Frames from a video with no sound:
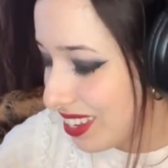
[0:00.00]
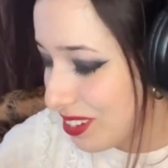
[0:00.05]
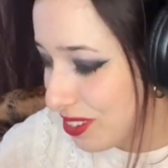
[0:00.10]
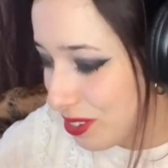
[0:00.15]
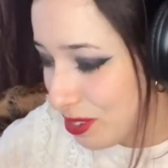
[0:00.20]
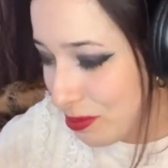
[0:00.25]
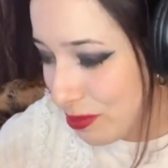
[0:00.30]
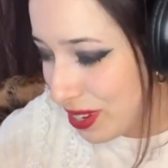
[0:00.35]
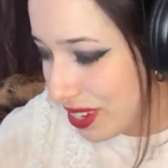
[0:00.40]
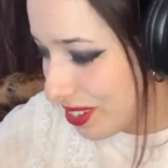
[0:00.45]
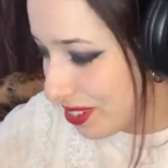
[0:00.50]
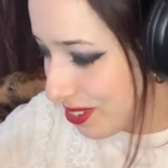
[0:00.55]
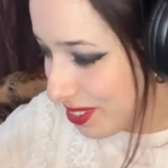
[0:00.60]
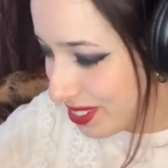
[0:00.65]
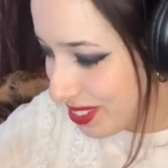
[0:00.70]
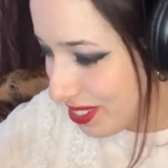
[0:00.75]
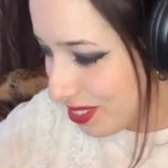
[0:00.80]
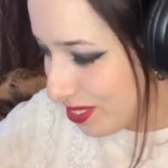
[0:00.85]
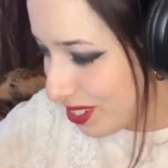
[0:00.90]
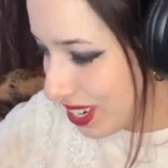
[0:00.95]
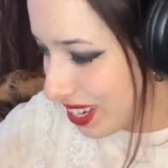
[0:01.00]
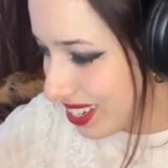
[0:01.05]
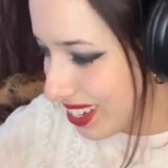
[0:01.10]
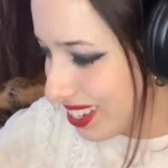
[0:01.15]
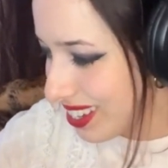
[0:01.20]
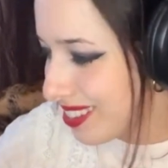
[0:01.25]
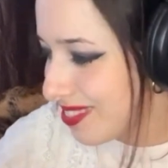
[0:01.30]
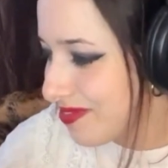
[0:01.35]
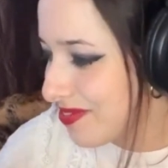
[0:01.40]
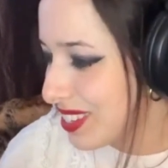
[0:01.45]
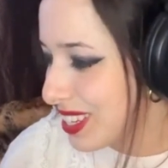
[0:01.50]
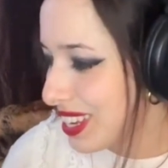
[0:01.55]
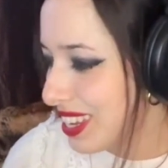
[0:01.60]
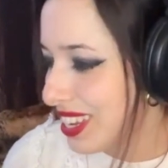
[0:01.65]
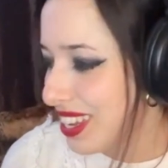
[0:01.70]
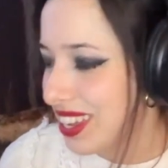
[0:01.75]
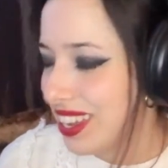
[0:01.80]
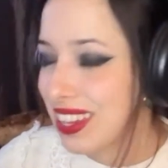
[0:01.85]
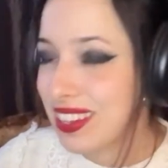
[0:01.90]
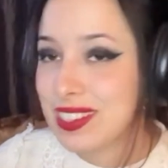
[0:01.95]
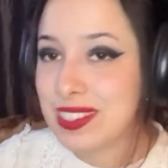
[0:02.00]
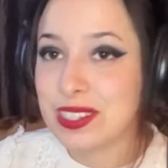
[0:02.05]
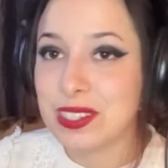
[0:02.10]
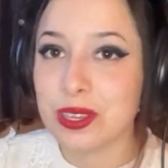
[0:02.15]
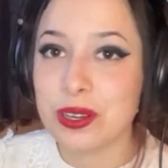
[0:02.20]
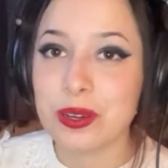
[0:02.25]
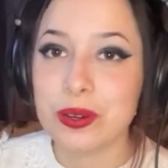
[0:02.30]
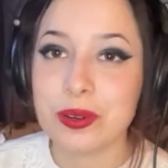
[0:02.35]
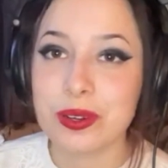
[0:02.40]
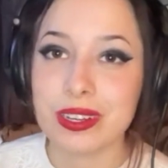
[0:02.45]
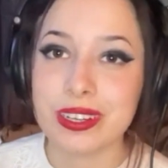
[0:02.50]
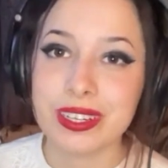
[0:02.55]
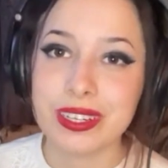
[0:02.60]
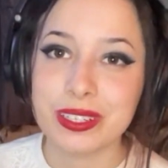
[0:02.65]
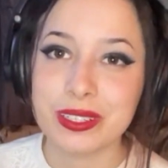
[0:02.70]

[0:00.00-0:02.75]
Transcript: and you might also get it. So,